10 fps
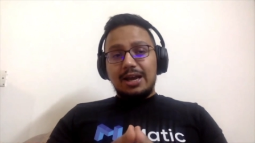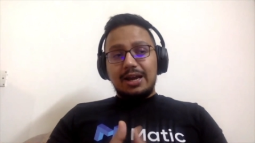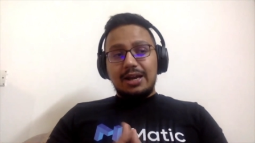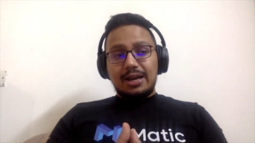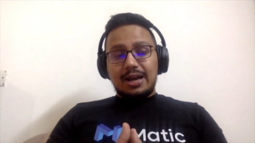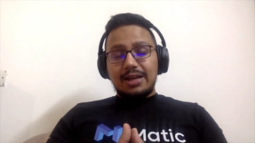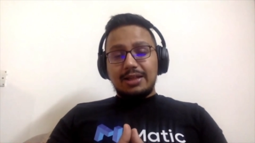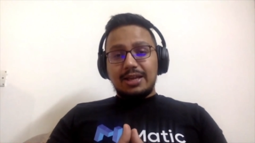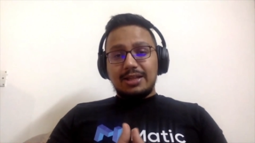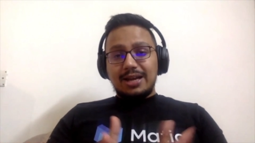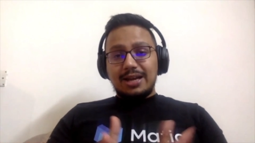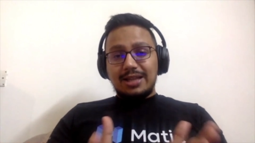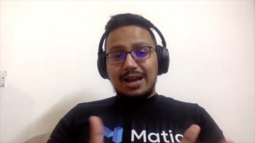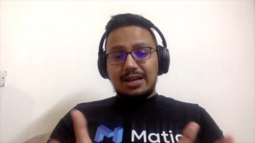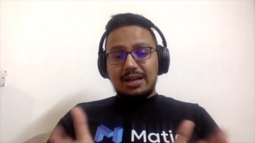and i think that
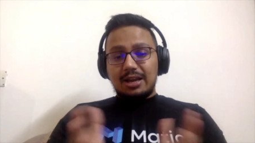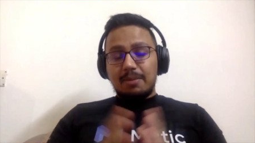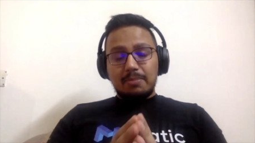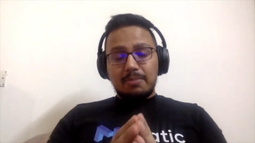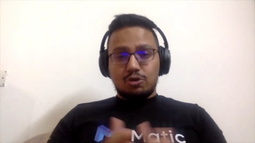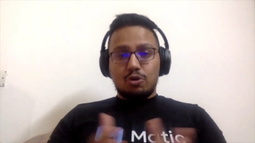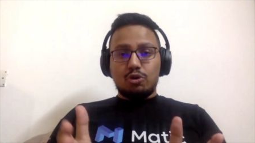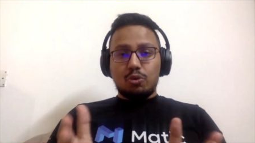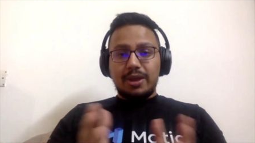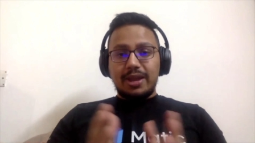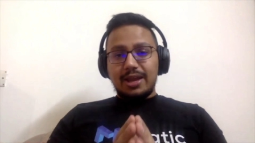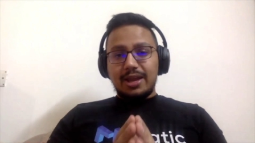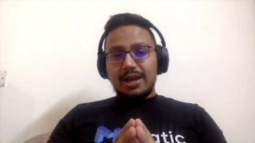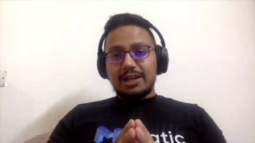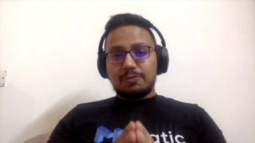that number is going to be
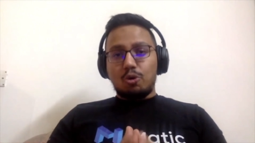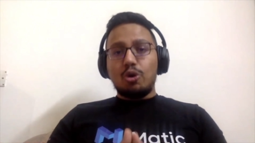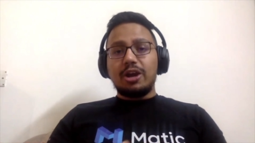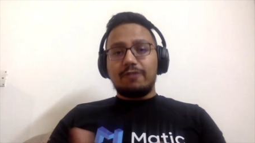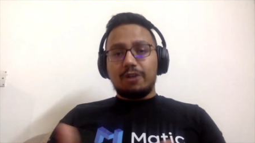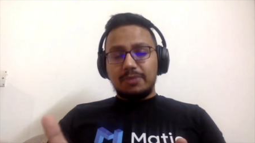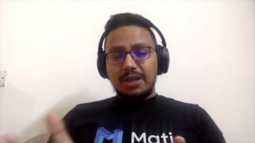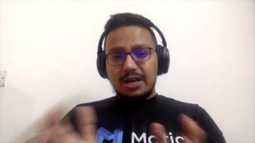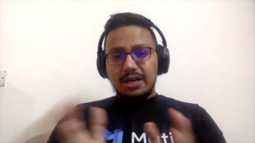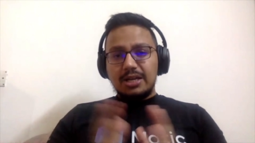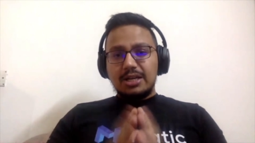exploding from there